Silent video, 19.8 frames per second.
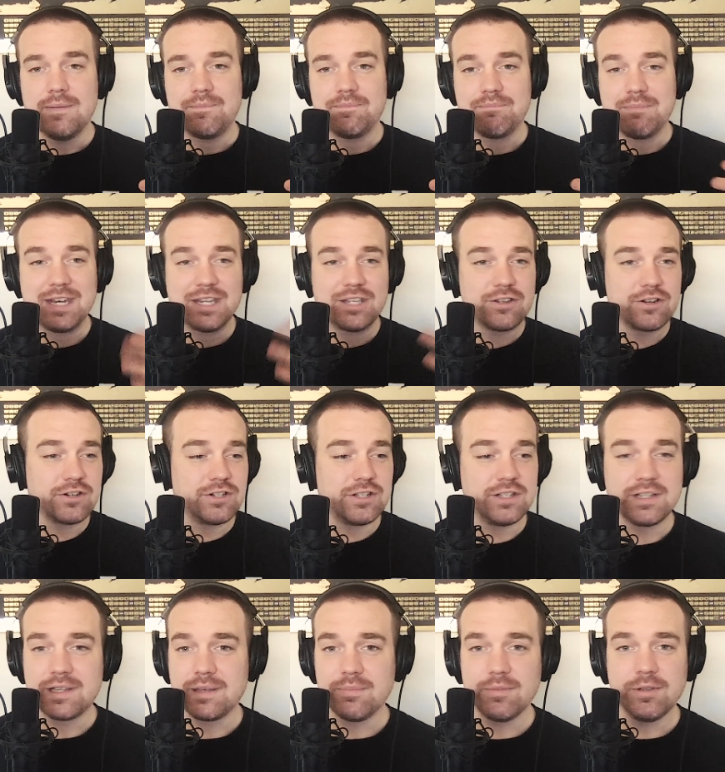minister to
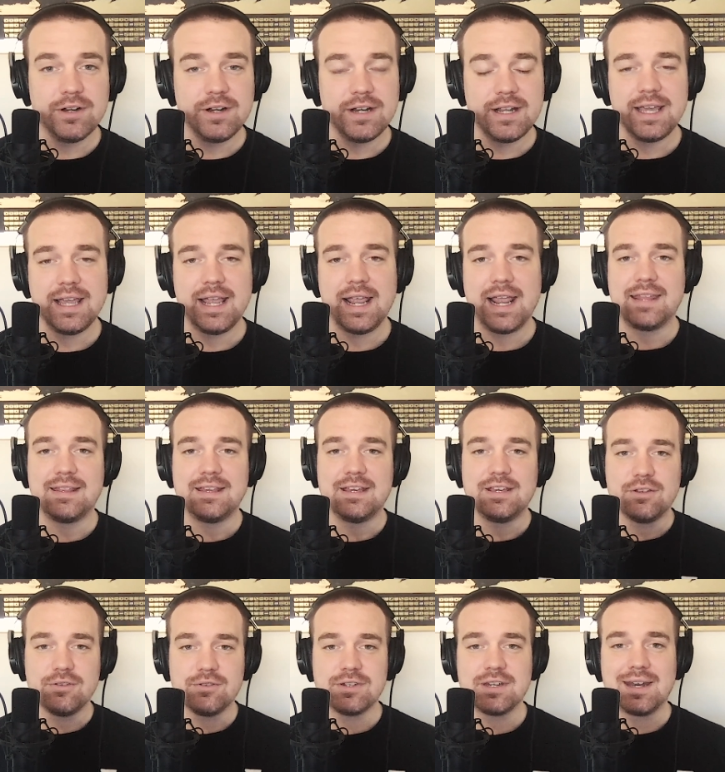the community, and they
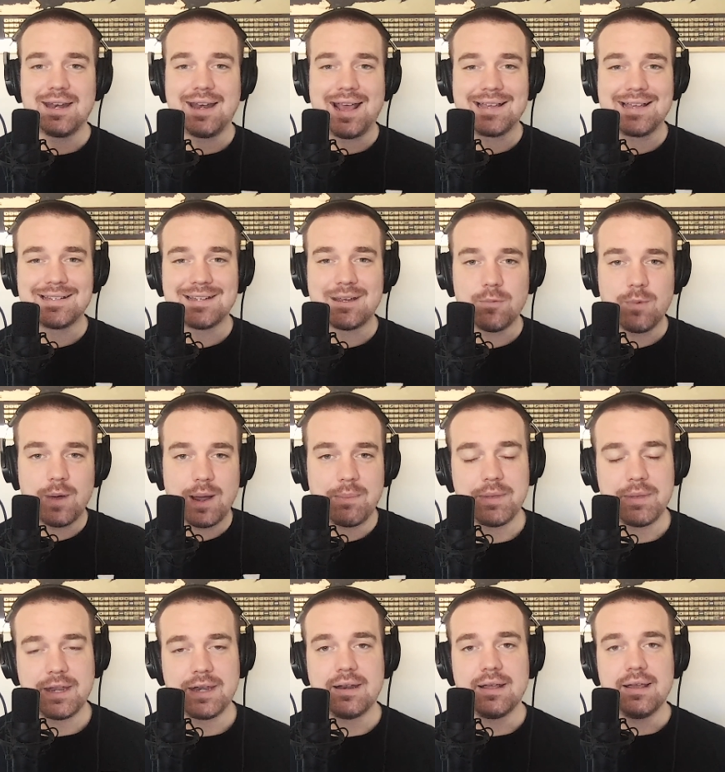used it as a weapon.